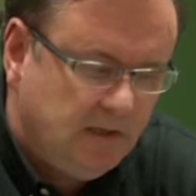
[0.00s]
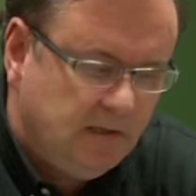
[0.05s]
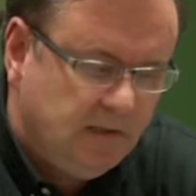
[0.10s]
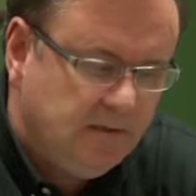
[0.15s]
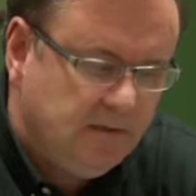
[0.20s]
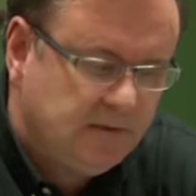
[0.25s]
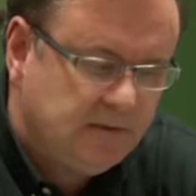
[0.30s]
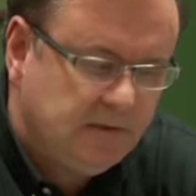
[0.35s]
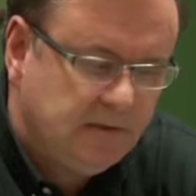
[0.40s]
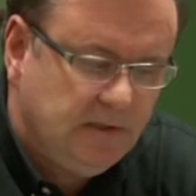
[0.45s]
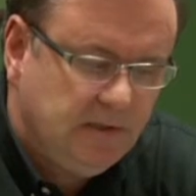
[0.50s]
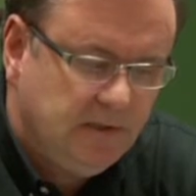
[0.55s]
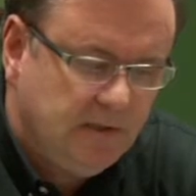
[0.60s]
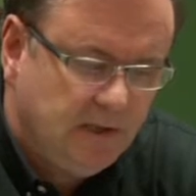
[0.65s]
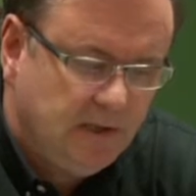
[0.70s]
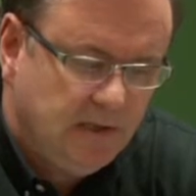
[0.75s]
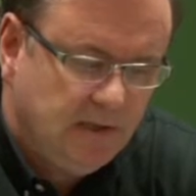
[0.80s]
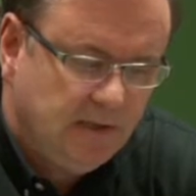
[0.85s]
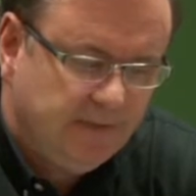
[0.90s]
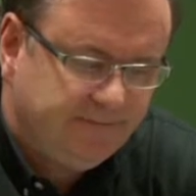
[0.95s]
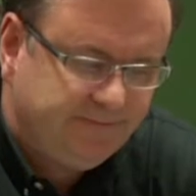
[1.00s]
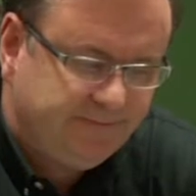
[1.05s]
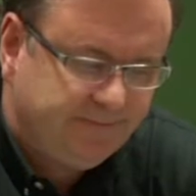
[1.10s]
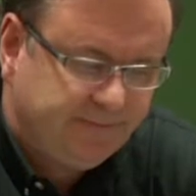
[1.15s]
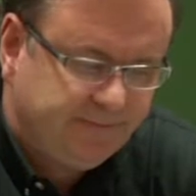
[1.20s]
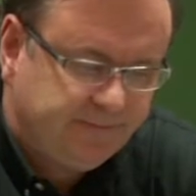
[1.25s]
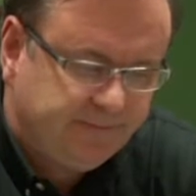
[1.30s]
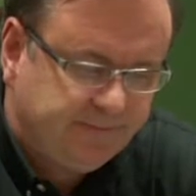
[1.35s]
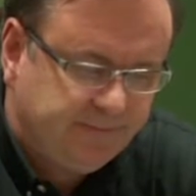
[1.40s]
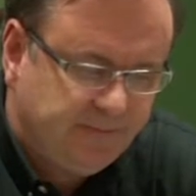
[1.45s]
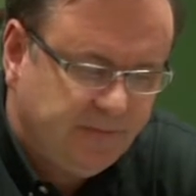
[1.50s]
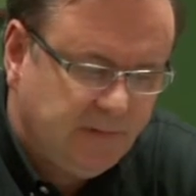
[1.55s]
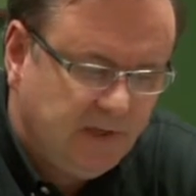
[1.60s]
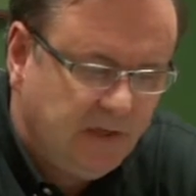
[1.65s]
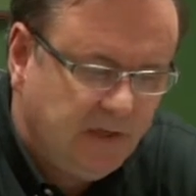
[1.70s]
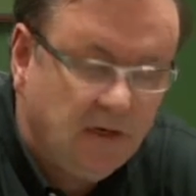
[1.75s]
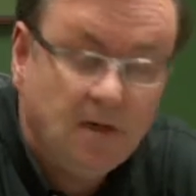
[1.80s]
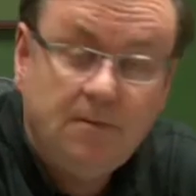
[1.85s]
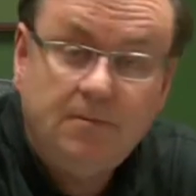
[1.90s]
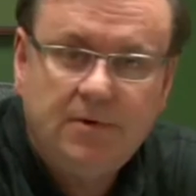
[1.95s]
Usually uh, the
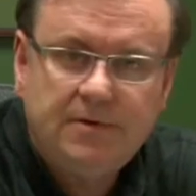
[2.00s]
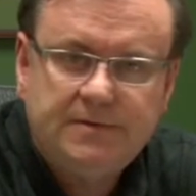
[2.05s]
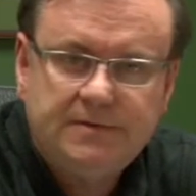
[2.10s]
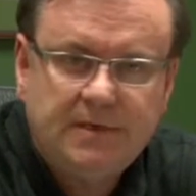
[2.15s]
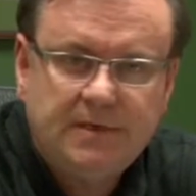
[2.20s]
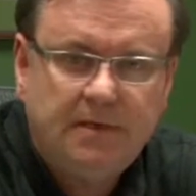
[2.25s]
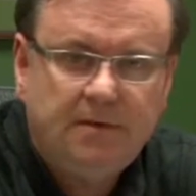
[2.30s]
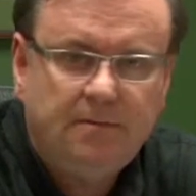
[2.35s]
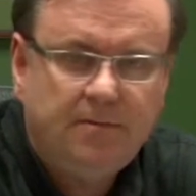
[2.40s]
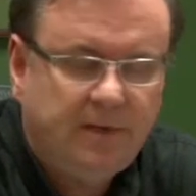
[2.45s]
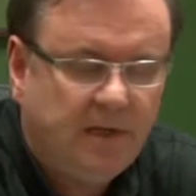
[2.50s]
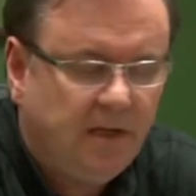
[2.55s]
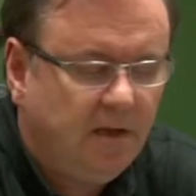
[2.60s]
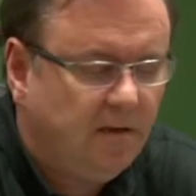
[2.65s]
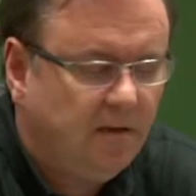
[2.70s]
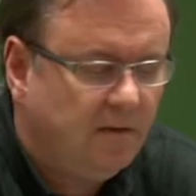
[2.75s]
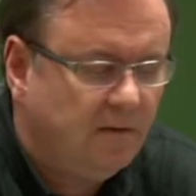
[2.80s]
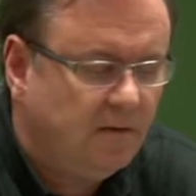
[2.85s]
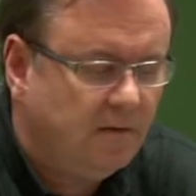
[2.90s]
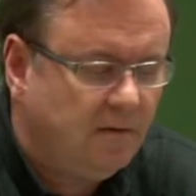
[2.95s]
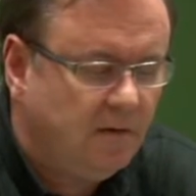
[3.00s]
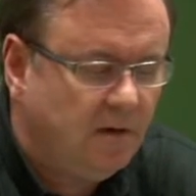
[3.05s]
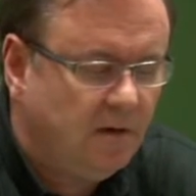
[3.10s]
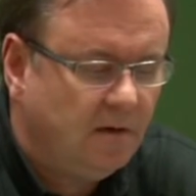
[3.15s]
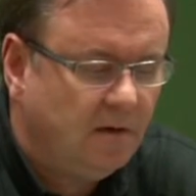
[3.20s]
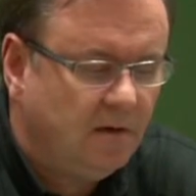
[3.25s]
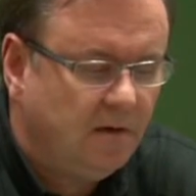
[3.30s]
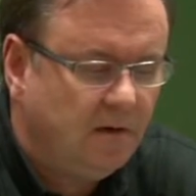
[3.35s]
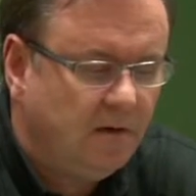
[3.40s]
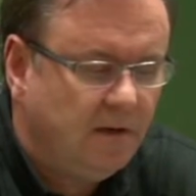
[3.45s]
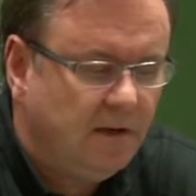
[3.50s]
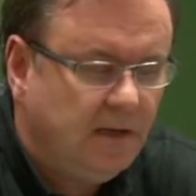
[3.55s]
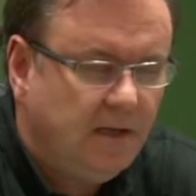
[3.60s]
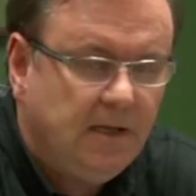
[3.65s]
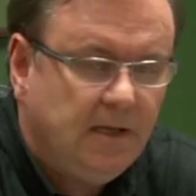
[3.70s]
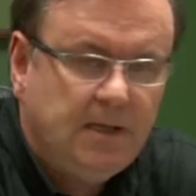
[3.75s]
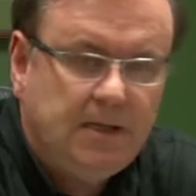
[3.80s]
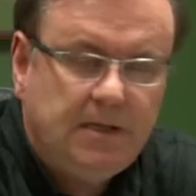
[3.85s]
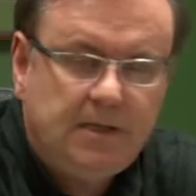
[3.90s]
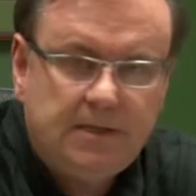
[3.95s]
numbers that you pay on a credit card
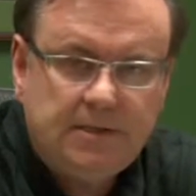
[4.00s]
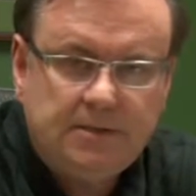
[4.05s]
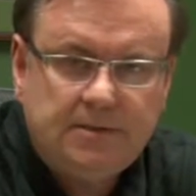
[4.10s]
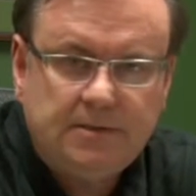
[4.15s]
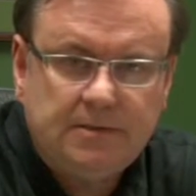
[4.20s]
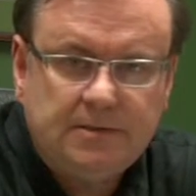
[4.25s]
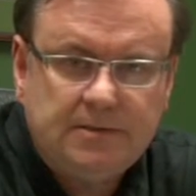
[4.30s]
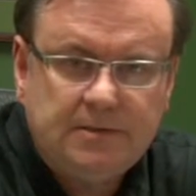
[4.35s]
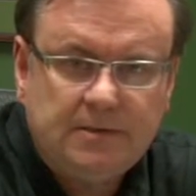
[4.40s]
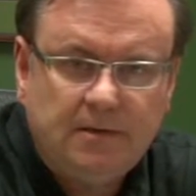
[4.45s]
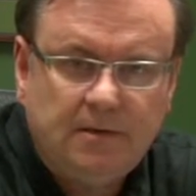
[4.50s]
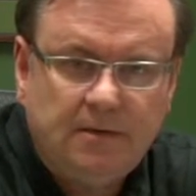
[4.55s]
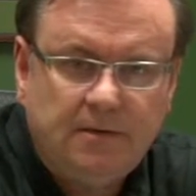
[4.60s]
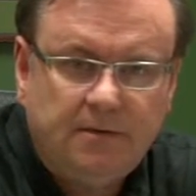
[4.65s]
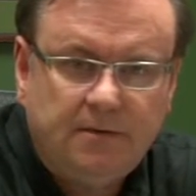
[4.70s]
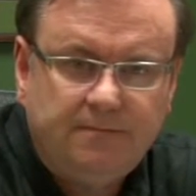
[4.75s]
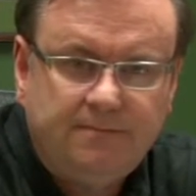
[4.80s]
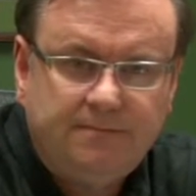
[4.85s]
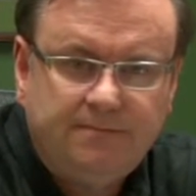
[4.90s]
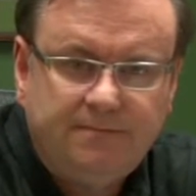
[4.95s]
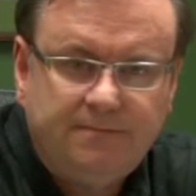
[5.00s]
interest are